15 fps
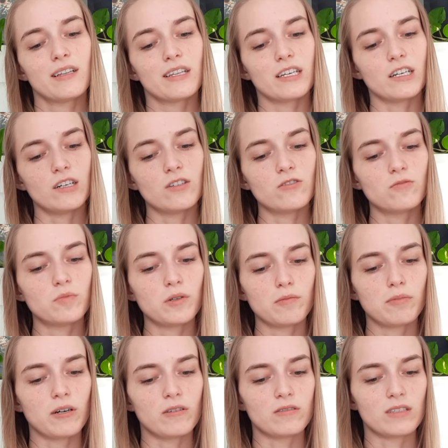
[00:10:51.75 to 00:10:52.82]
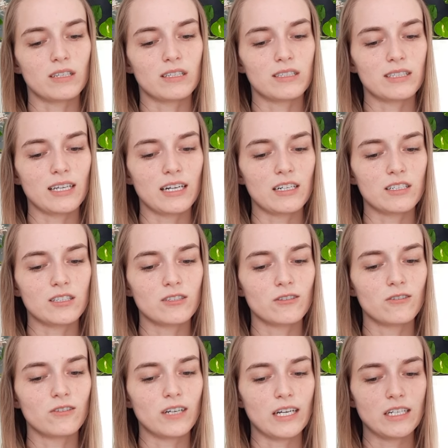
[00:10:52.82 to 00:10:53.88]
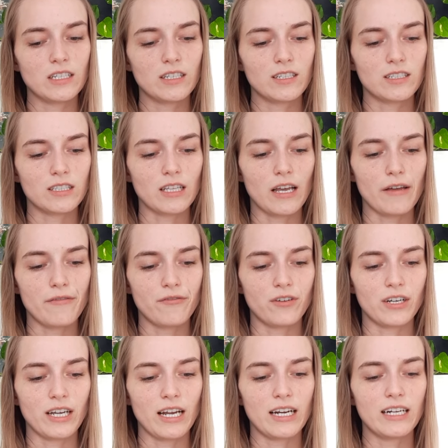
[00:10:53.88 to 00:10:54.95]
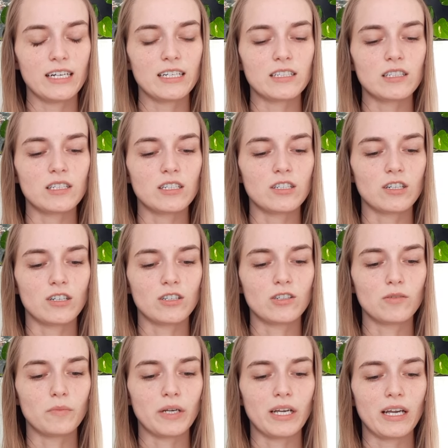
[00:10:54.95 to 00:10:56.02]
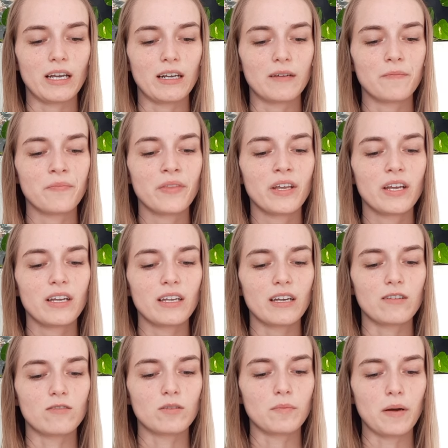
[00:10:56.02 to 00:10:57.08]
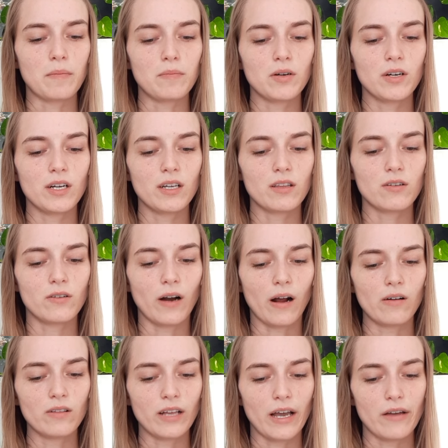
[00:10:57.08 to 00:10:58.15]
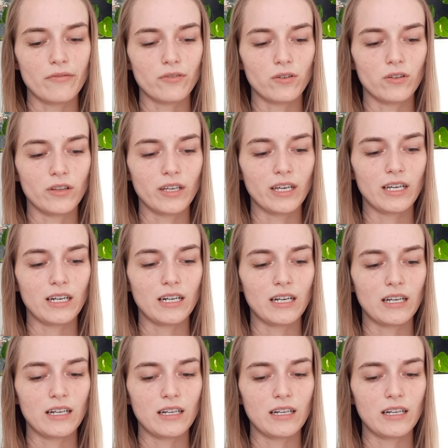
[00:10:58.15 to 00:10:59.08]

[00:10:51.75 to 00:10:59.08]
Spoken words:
the ode proposes that a soul enters life forgetting its eternal being, can remember it throughout life only in